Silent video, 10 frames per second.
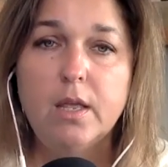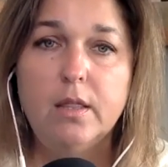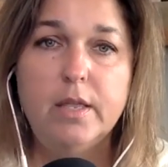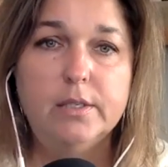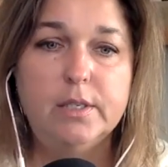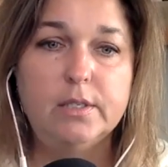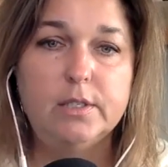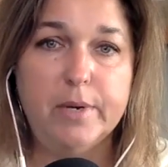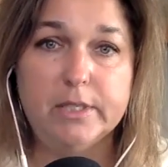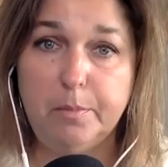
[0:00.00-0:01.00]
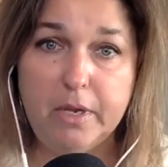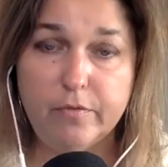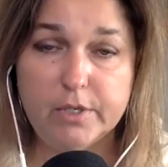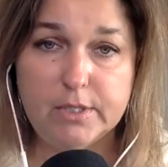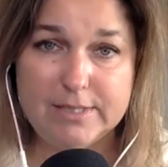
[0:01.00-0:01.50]
this is a recipe
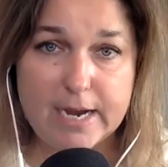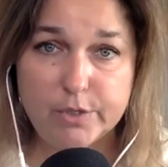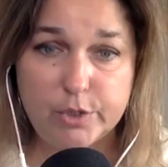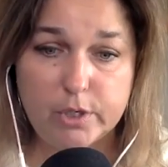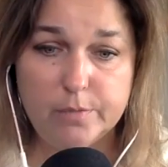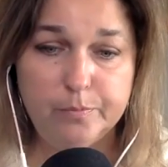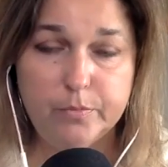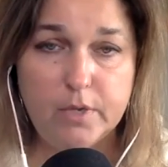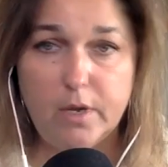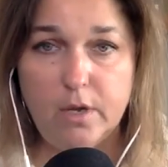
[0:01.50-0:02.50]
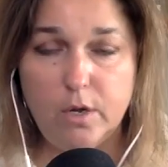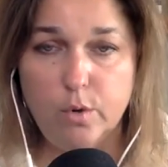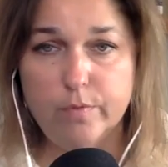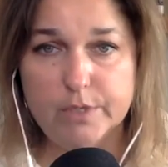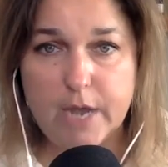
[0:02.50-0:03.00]
for disaster,
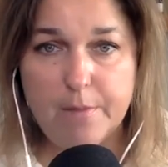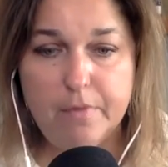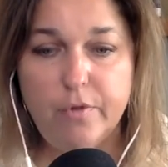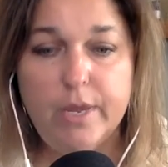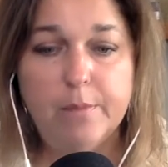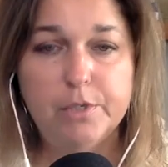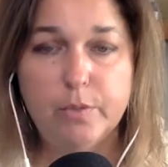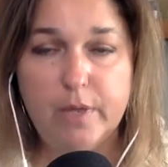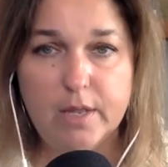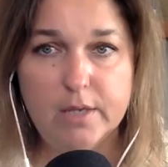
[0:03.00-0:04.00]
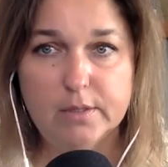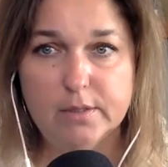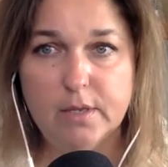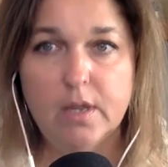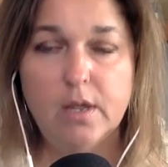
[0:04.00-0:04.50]
over time. If you keep doing
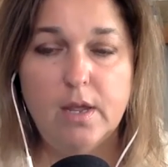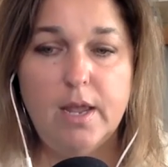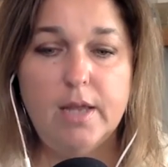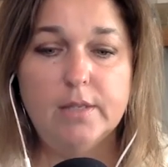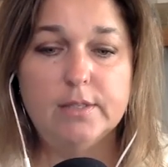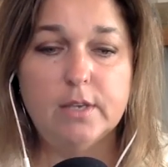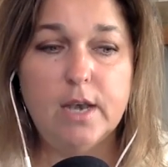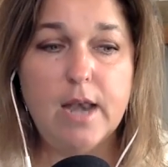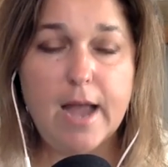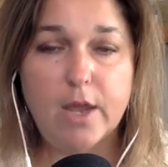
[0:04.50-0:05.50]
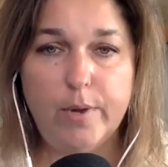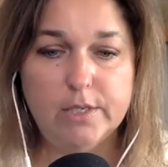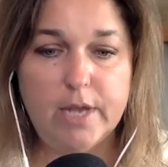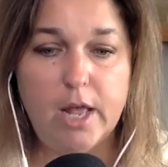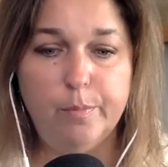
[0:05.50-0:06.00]
this, it's not
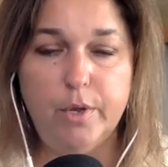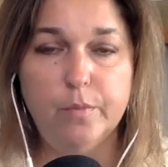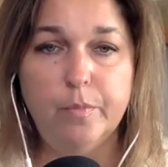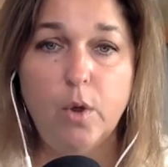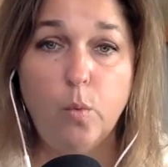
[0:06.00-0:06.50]
going to help you.